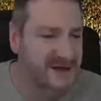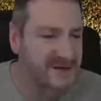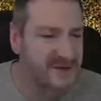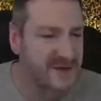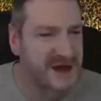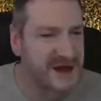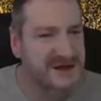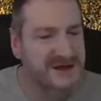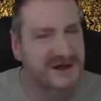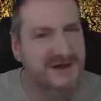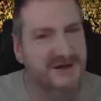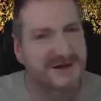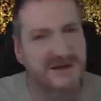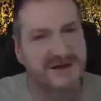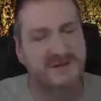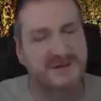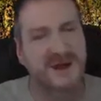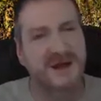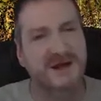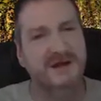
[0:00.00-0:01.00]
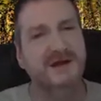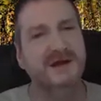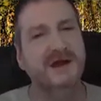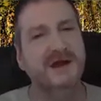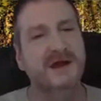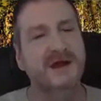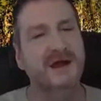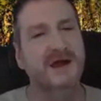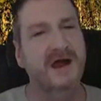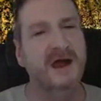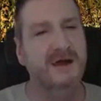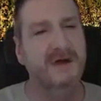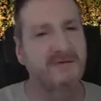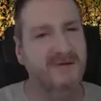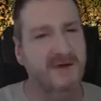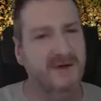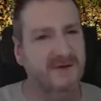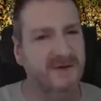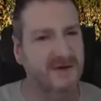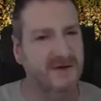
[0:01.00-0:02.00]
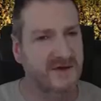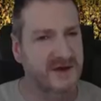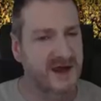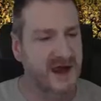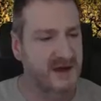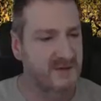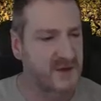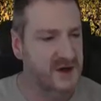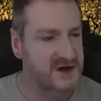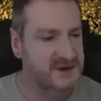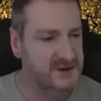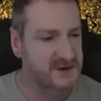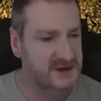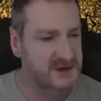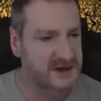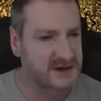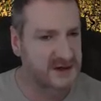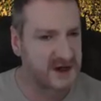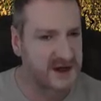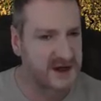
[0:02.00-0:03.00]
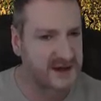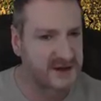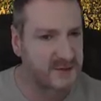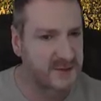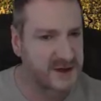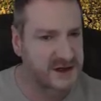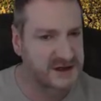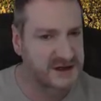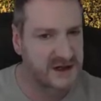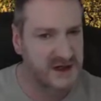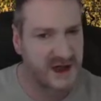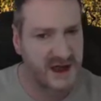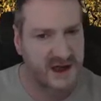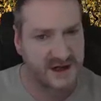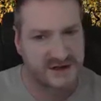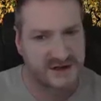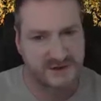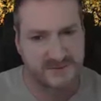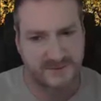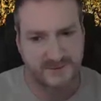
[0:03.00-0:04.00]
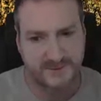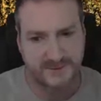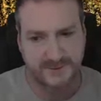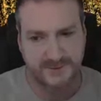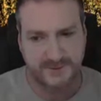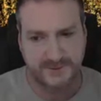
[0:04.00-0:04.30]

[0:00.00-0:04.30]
button, didn't mean to, doesn't matter. I felt that the uh, moss was just looking a little bit too large.